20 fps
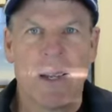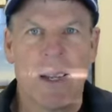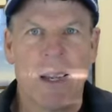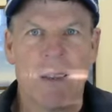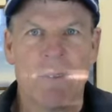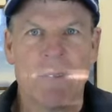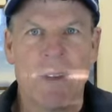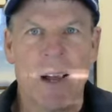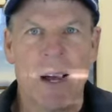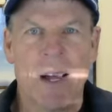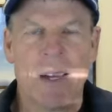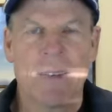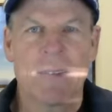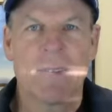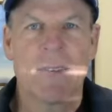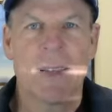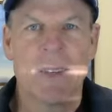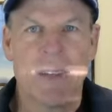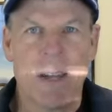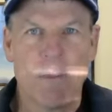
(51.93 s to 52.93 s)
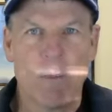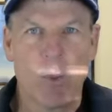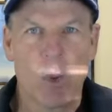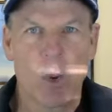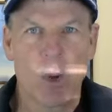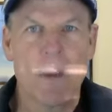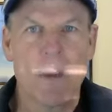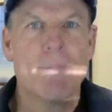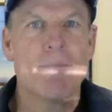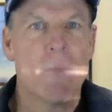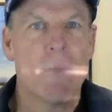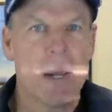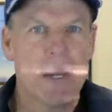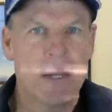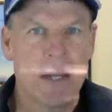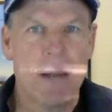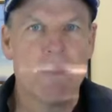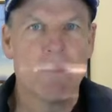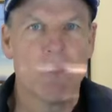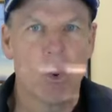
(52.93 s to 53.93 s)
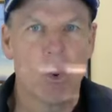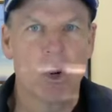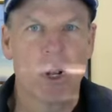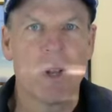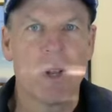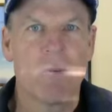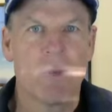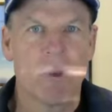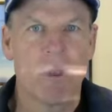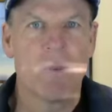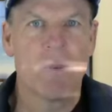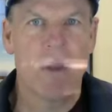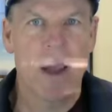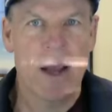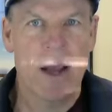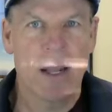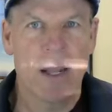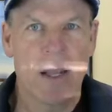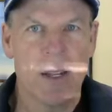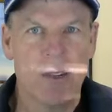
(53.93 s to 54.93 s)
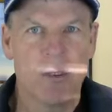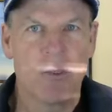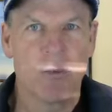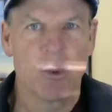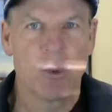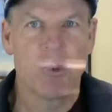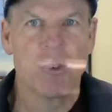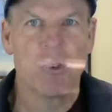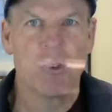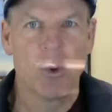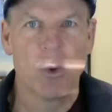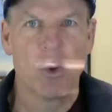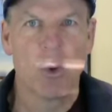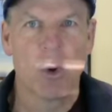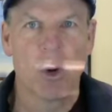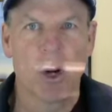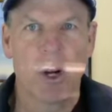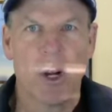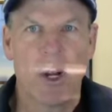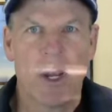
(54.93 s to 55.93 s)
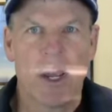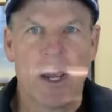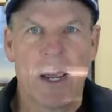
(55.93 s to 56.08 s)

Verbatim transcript: if not Sunday morning, Monday morning for the valleys for sure,